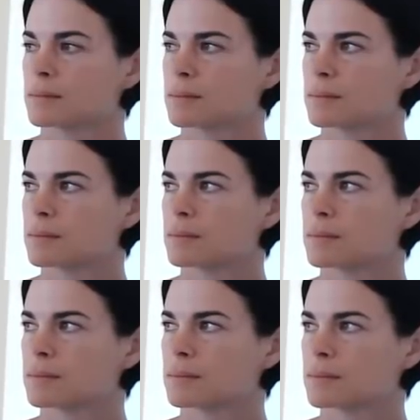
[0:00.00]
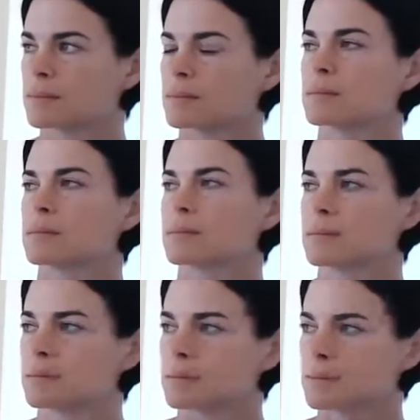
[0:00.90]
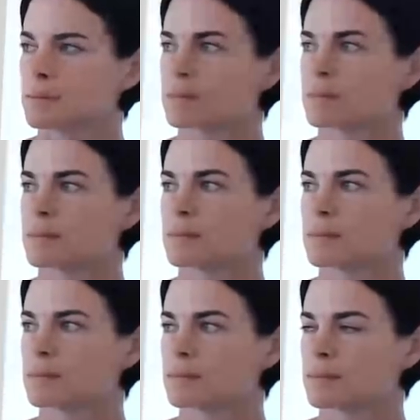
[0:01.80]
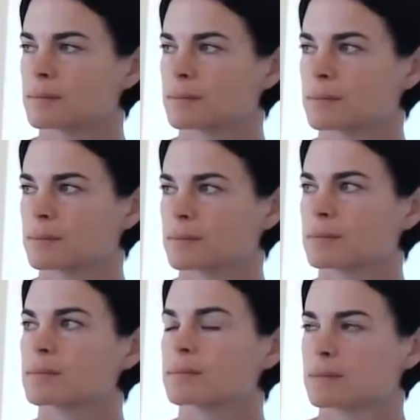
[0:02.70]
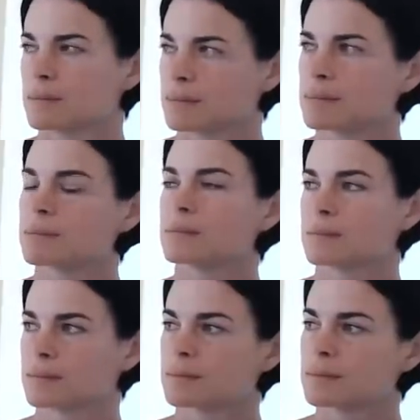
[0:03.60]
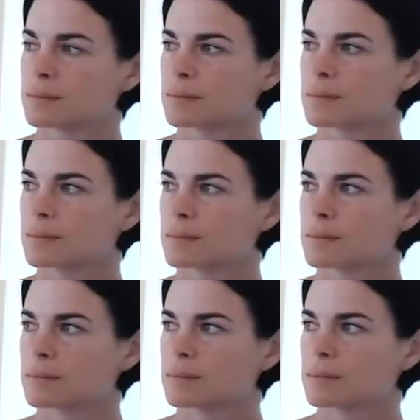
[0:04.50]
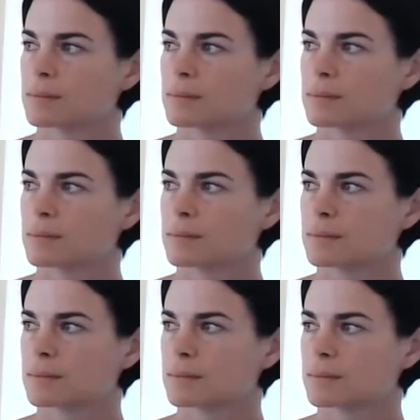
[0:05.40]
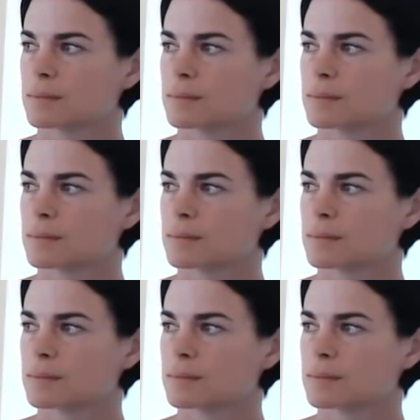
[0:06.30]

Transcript: (not speaking)